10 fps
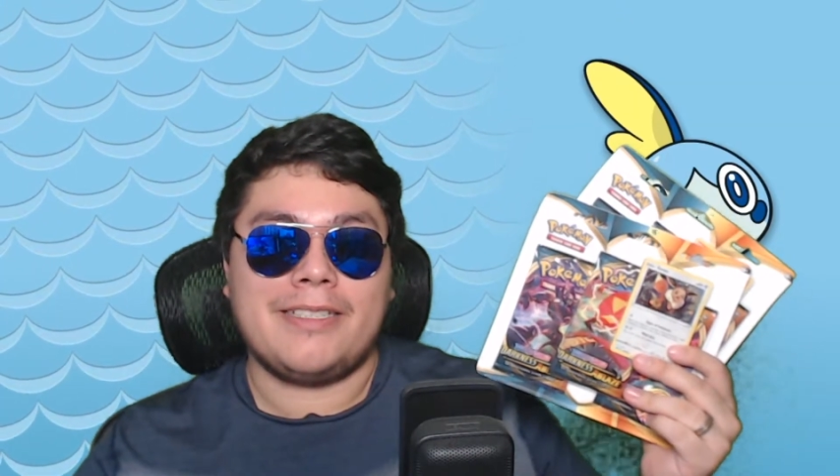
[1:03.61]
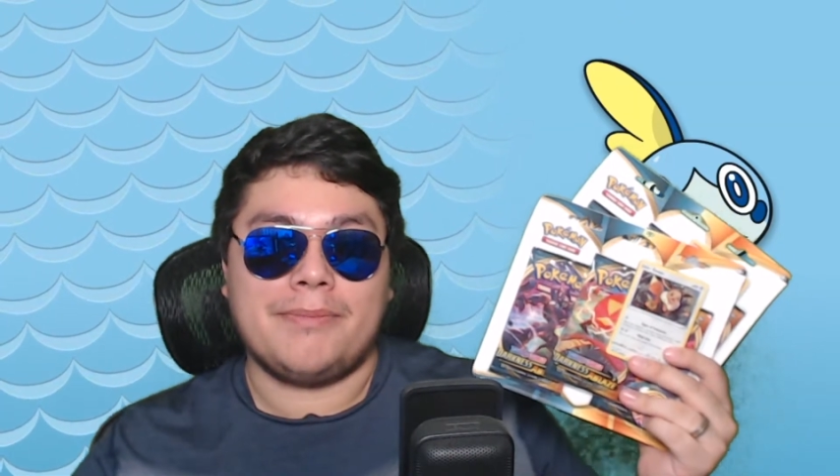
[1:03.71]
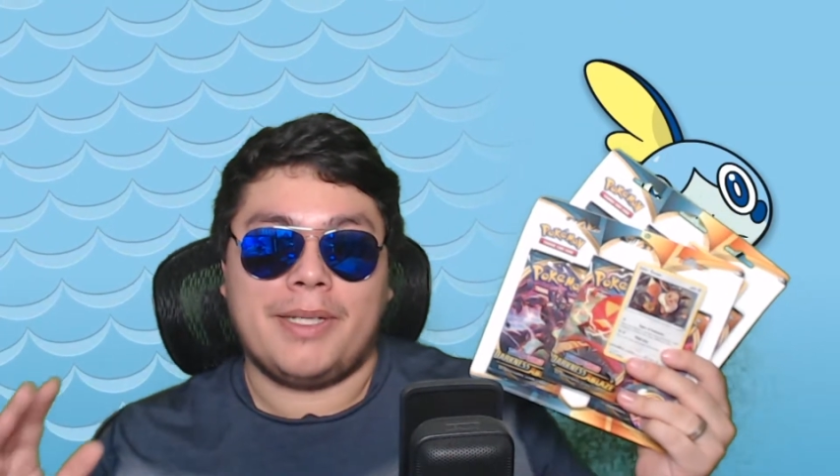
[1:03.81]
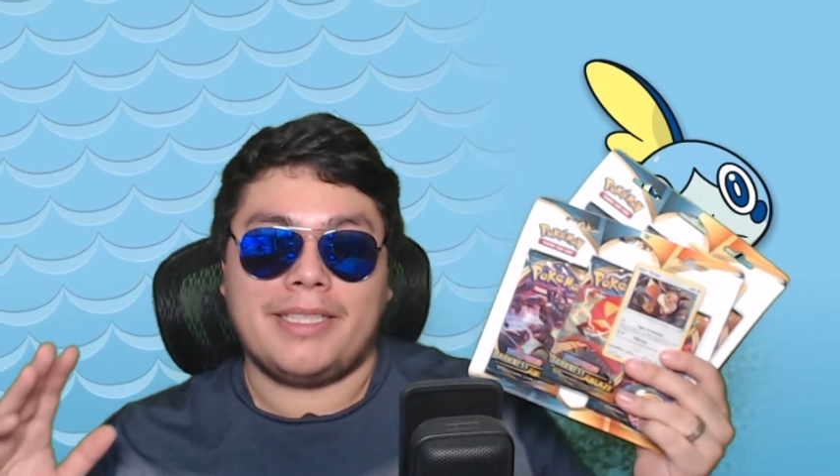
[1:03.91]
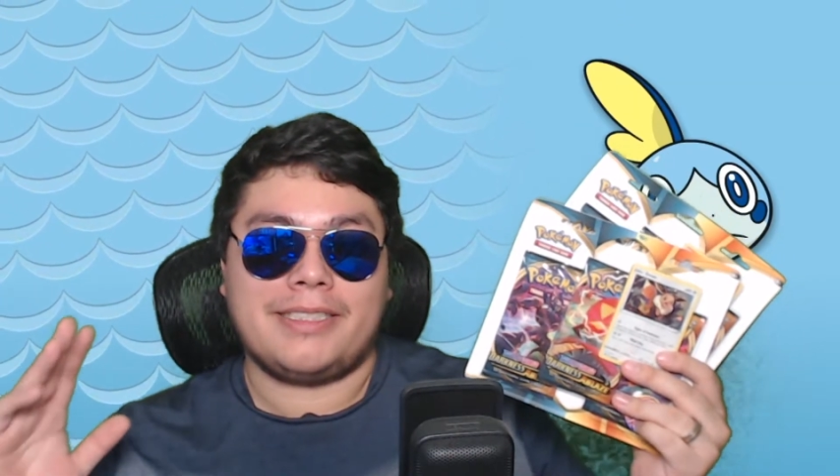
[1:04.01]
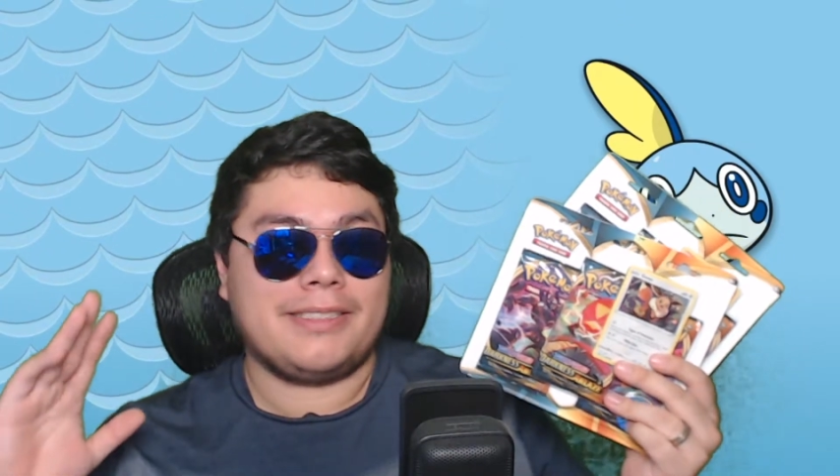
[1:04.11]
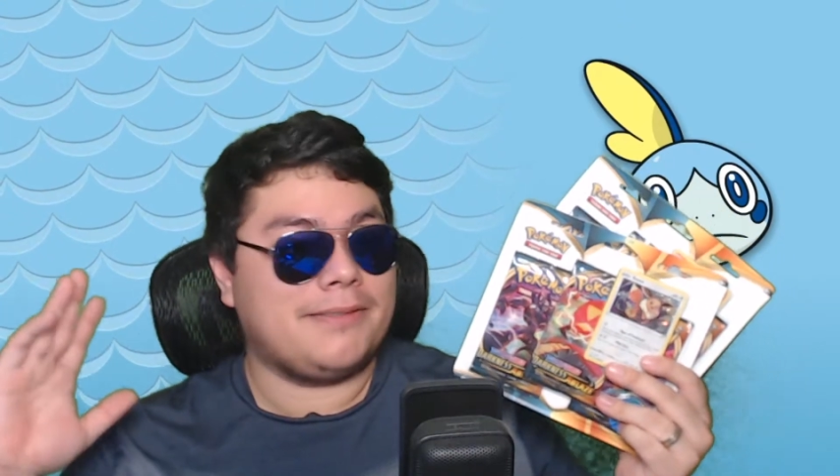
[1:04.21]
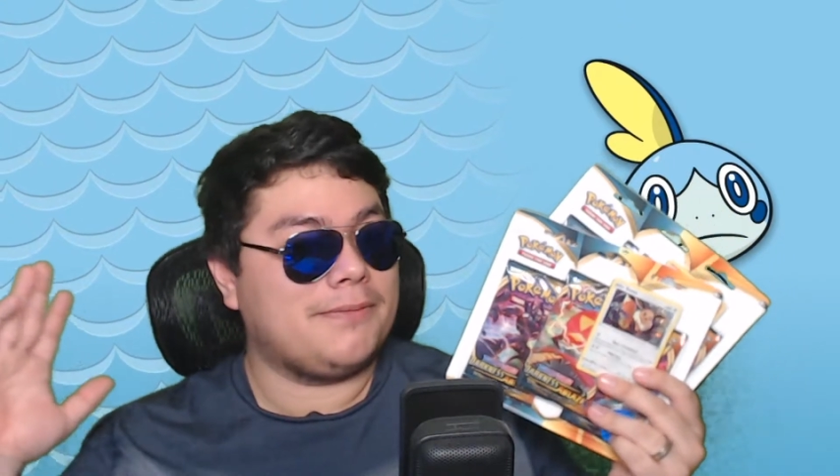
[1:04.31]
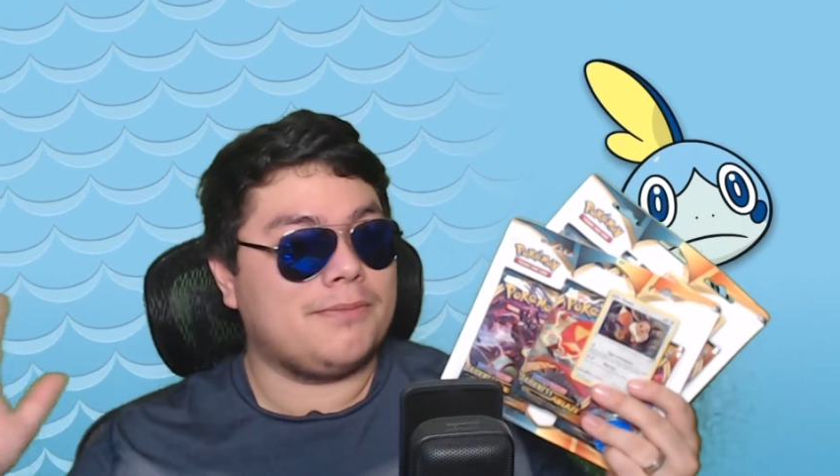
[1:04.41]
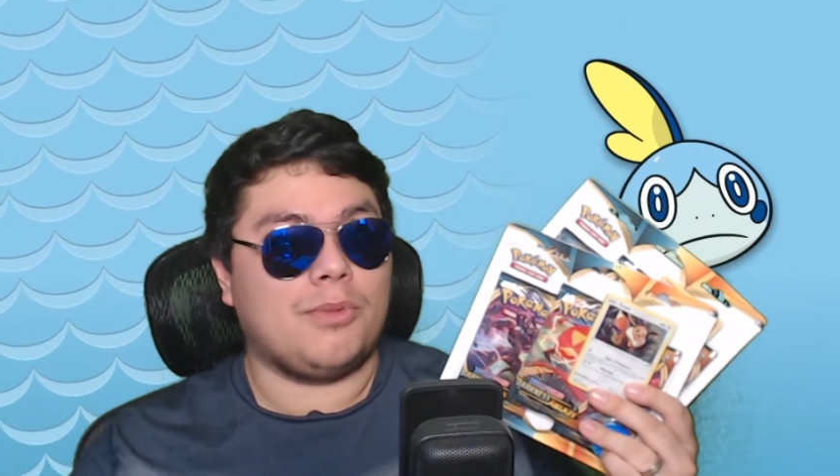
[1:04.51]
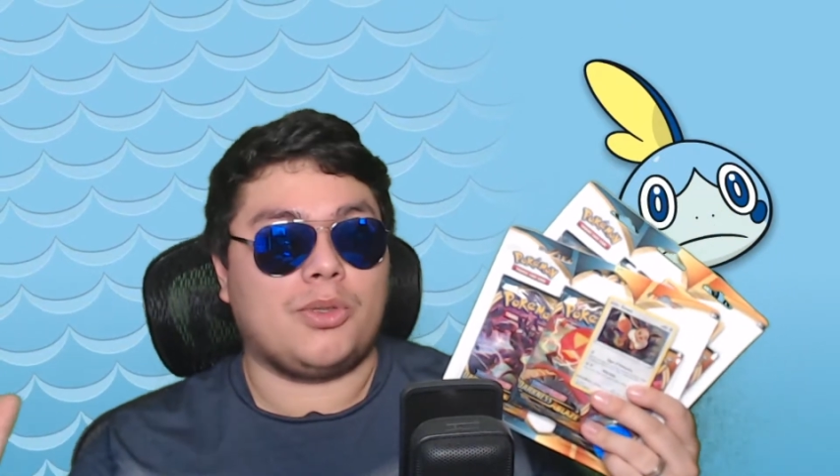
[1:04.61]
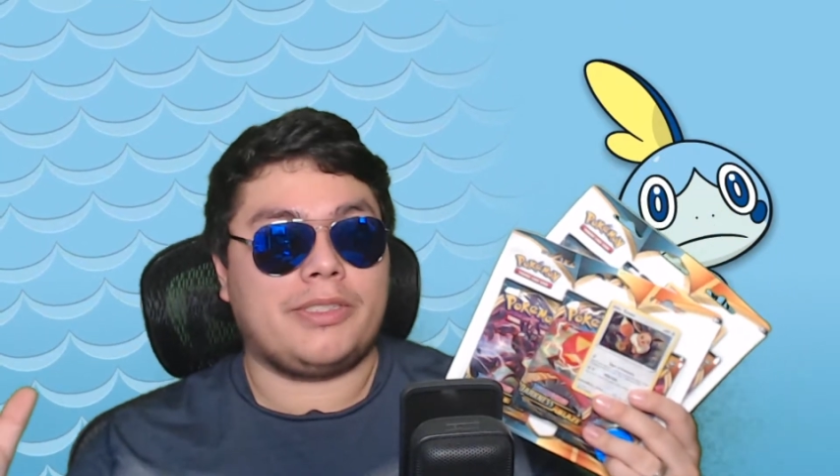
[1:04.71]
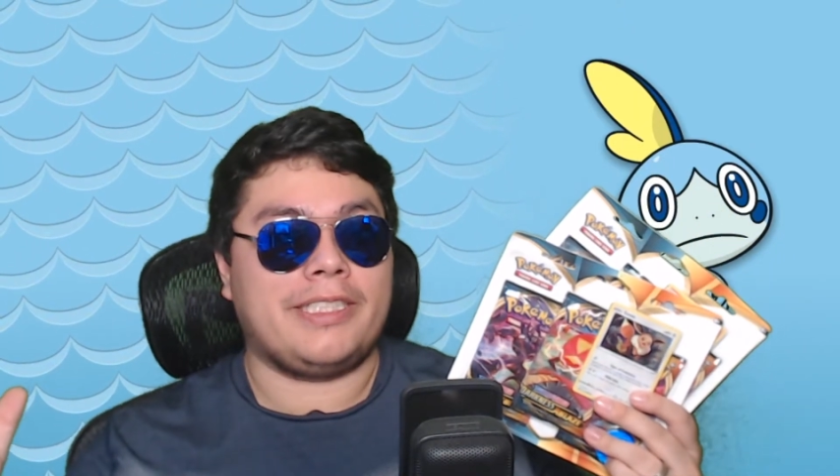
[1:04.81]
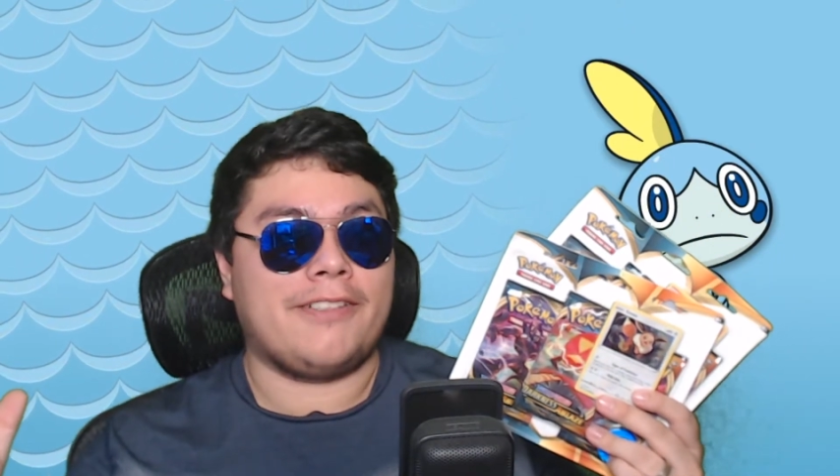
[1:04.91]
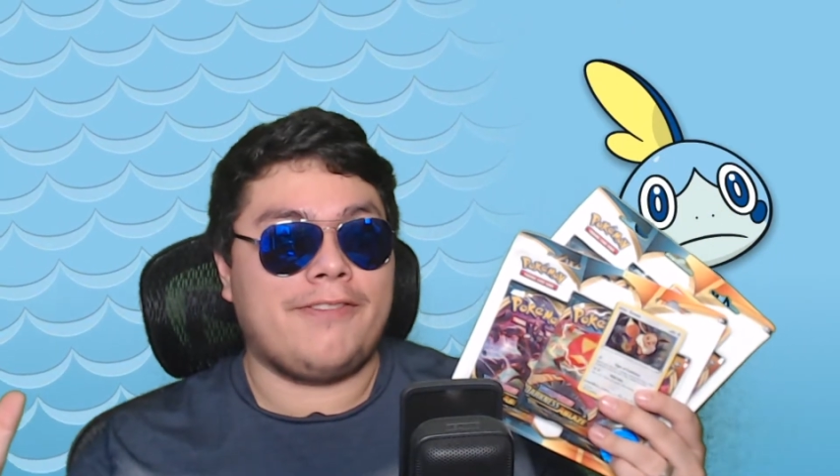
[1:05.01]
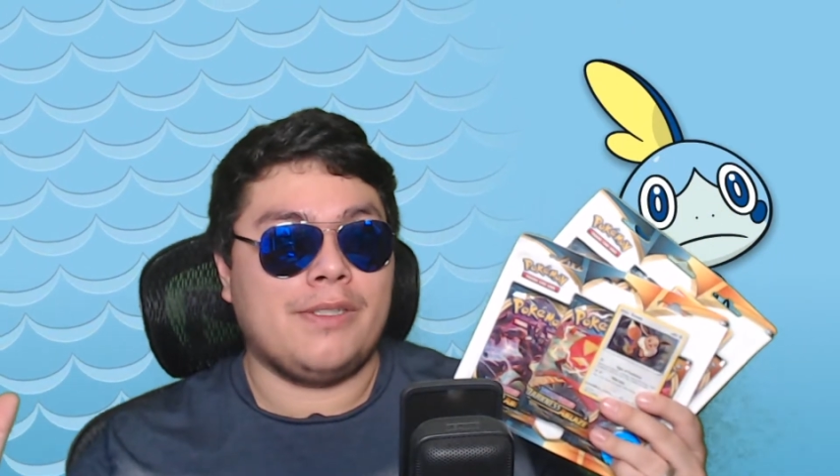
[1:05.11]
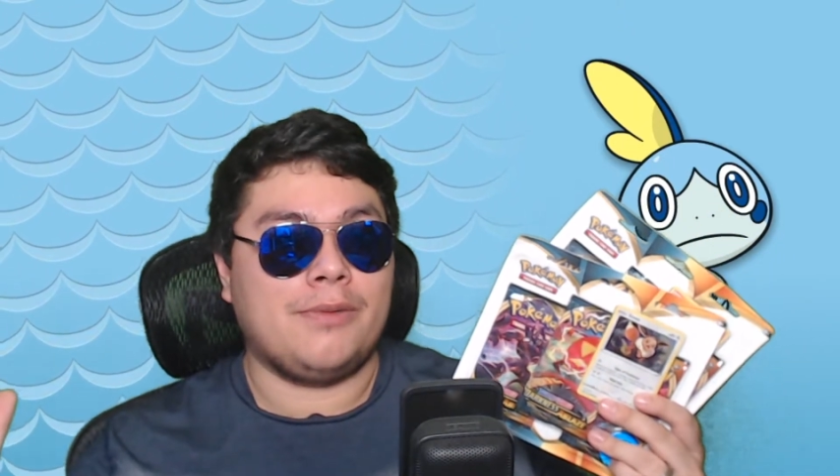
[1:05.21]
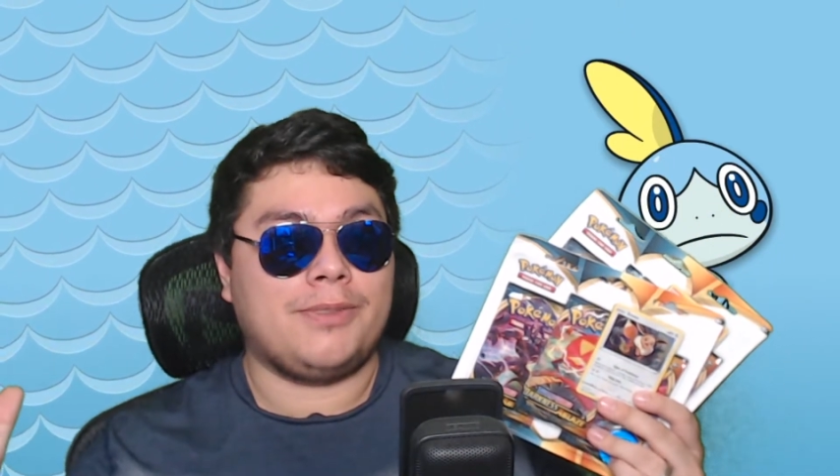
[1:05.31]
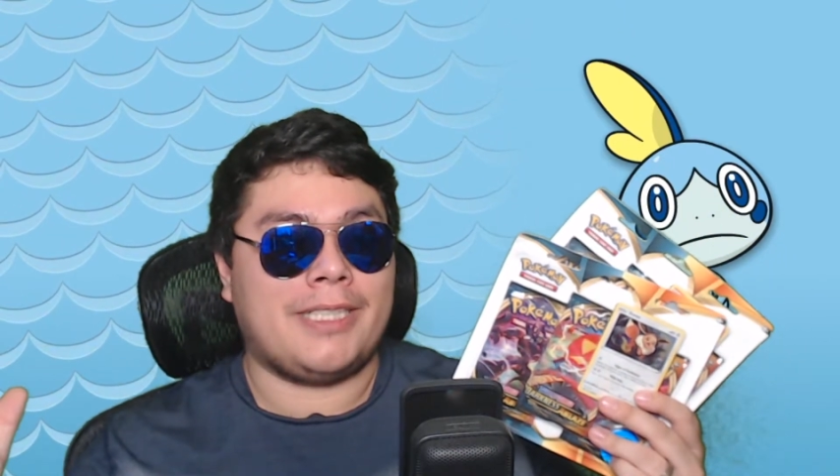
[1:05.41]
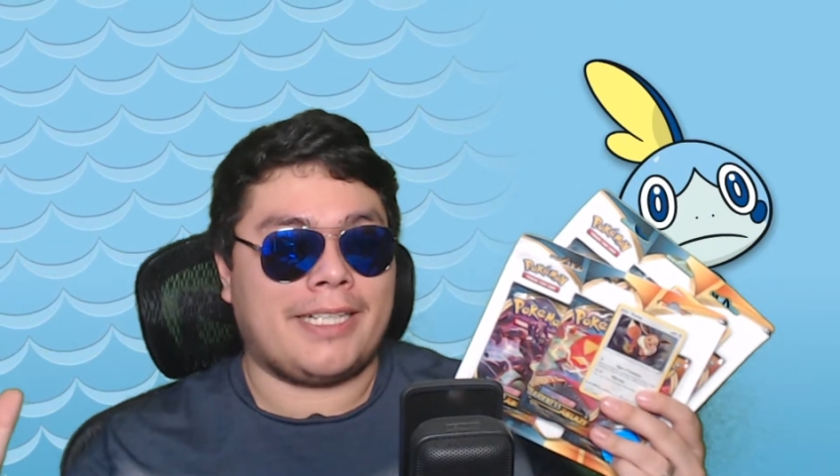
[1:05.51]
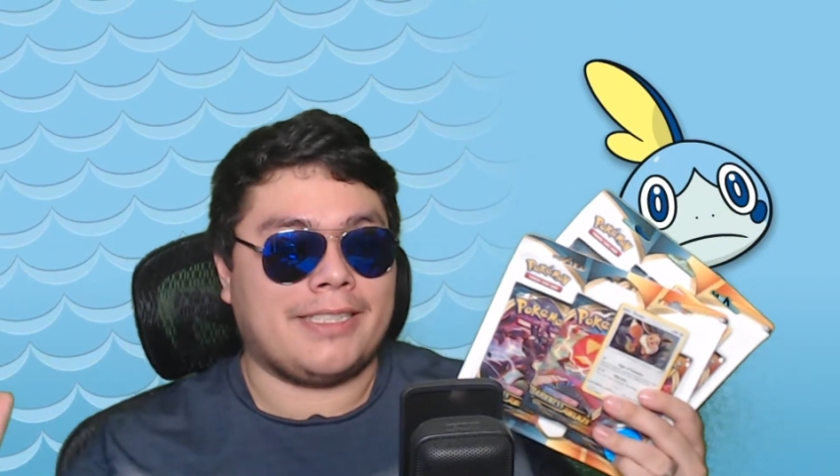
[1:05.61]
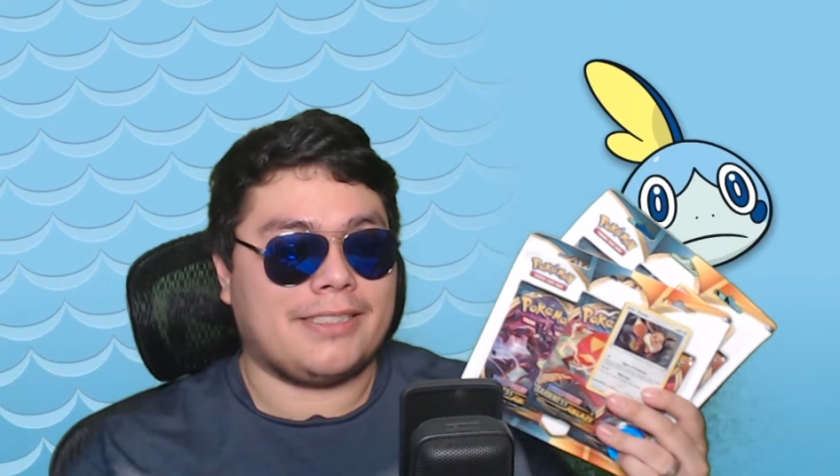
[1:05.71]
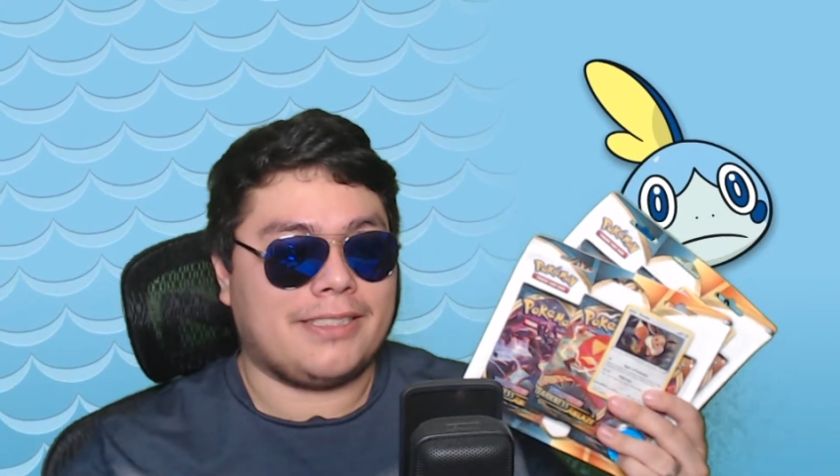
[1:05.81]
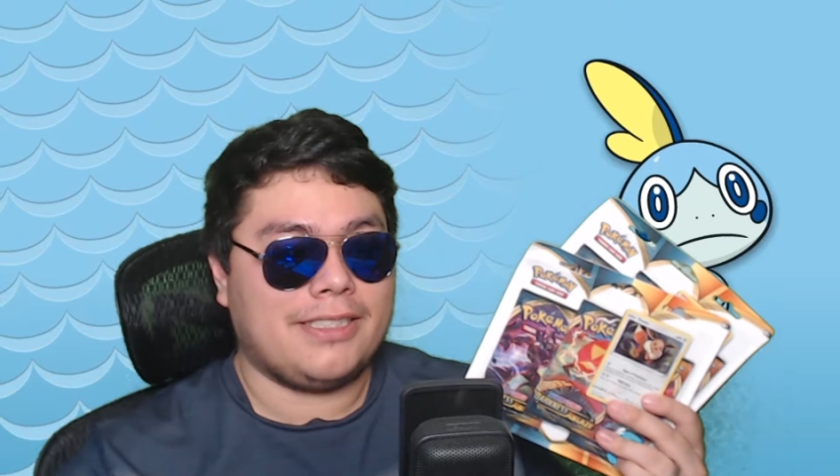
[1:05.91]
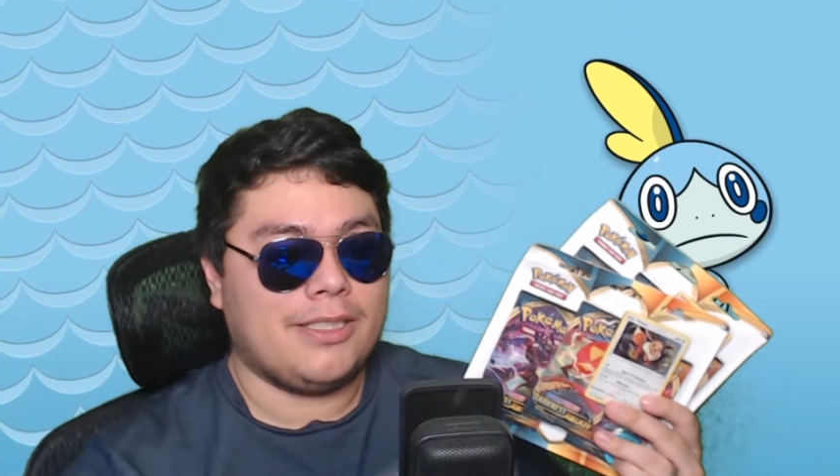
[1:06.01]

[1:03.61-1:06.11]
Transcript: but we'll see in a few seconds